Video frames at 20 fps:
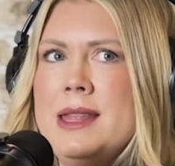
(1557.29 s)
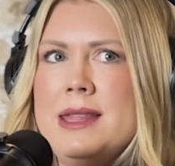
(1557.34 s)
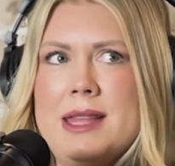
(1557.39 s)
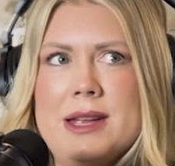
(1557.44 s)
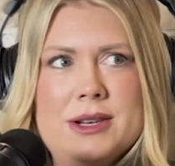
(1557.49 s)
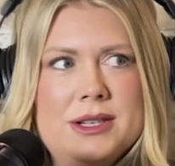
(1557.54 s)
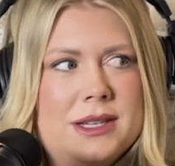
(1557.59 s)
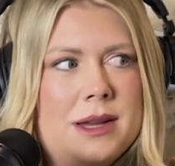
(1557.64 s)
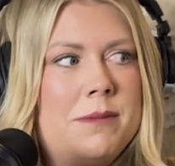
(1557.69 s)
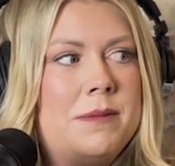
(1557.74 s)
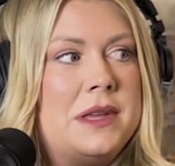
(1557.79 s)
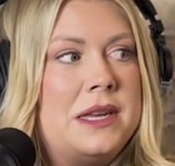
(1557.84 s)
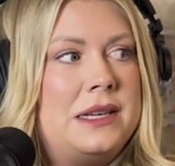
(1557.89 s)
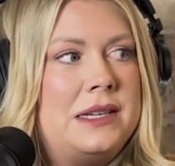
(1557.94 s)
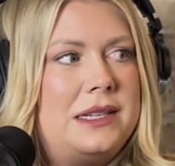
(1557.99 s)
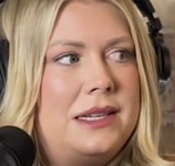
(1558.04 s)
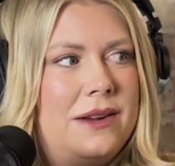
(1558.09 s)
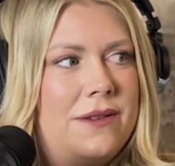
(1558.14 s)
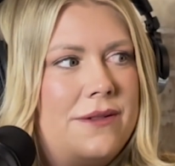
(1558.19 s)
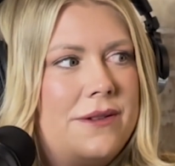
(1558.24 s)
there's something
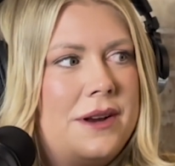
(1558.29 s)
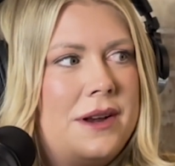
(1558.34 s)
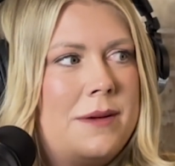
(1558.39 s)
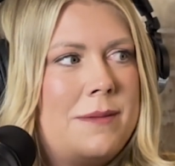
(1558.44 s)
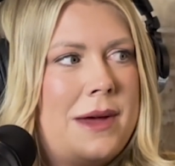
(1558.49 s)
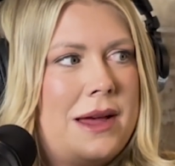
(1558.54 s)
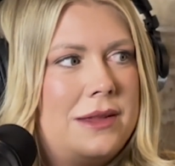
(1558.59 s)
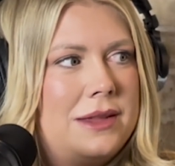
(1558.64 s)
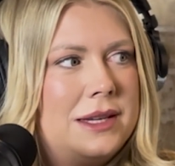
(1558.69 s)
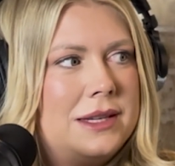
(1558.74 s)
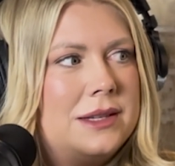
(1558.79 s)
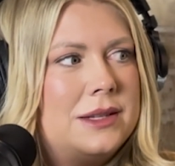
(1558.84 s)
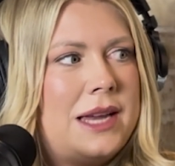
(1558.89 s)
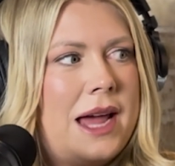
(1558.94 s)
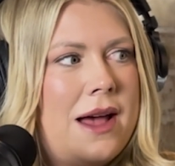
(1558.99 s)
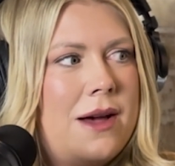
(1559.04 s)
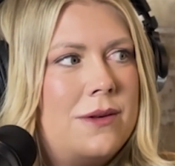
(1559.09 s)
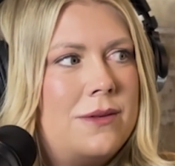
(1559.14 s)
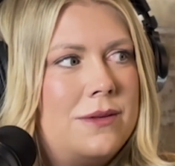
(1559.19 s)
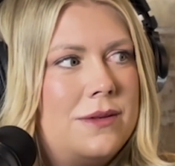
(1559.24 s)
different about this
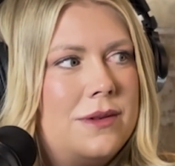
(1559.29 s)
town.